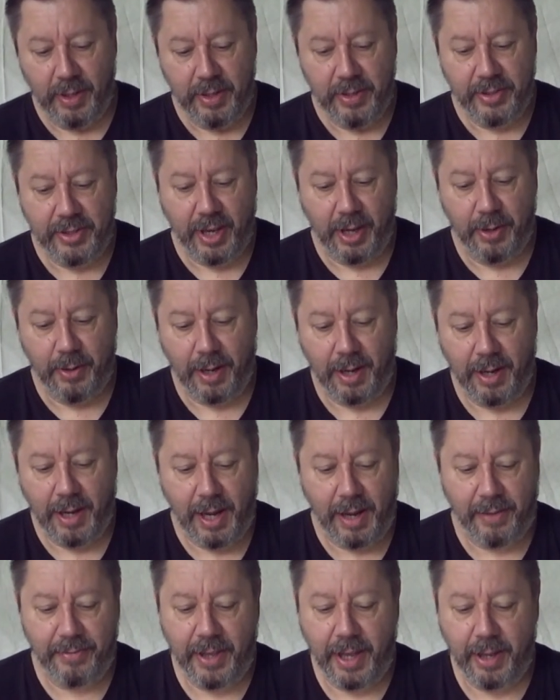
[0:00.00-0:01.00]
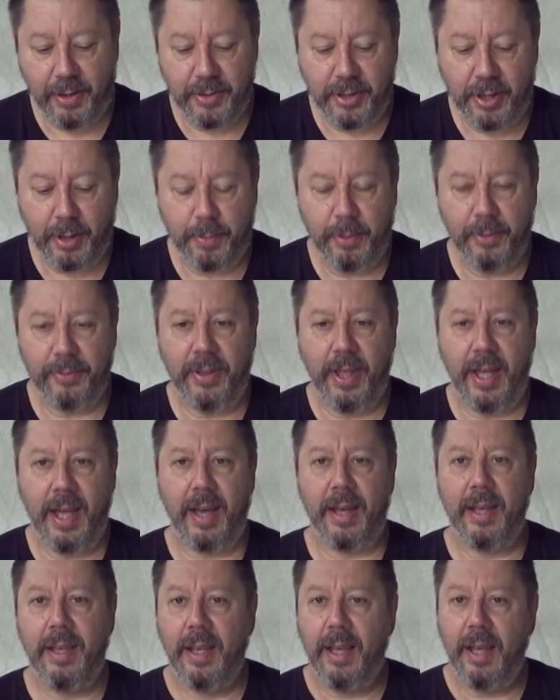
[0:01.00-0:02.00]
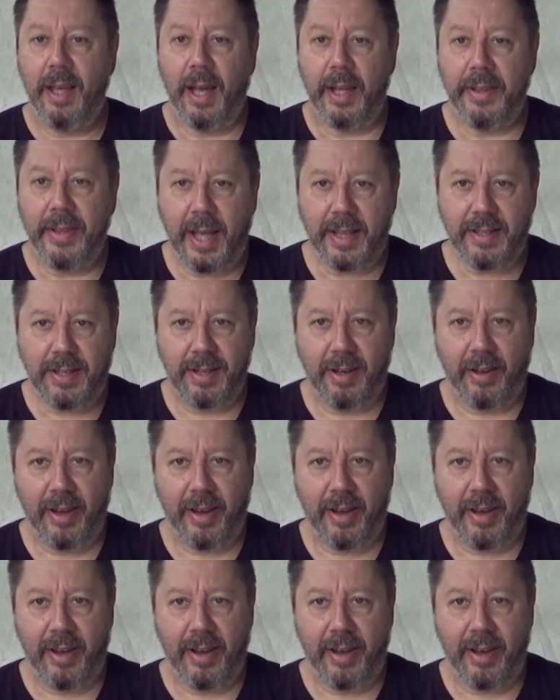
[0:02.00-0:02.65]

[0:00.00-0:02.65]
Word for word: so I'll have that on top of there and that's